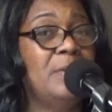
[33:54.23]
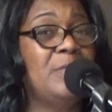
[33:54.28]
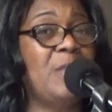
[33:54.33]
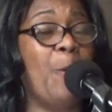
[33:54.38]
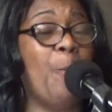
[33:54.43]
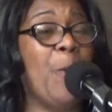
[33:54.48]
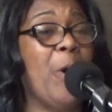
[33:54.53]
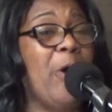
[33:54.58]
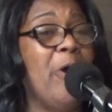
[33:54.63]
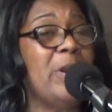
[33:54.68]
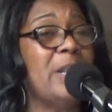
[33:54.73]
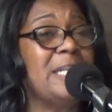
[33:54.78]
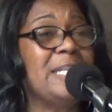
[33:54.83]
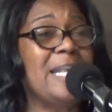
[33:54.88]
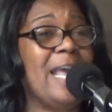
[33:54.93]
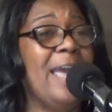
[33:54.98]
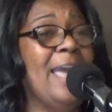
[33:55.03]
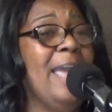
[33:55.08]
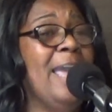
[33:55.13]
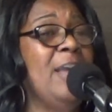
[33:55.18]
The word is
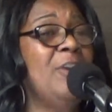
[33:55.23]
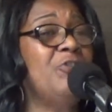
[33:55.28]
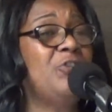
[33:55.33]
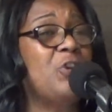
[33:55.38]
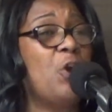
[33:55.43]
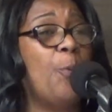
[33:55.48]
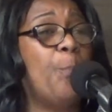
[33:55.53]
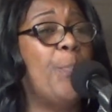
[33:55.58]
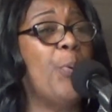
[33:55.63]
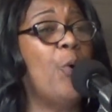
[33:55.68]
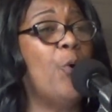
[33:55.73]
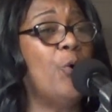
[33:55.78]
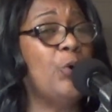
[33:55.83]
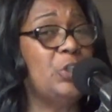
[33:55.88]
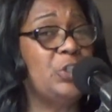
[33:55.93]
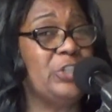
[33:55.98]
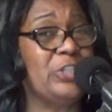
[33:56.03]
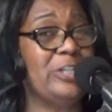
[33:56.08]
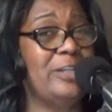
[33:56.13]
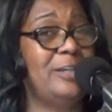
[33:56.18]
say he's your
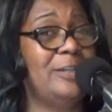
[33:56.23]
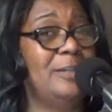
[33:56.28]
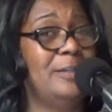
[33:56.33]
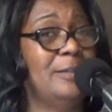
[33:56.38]
portion.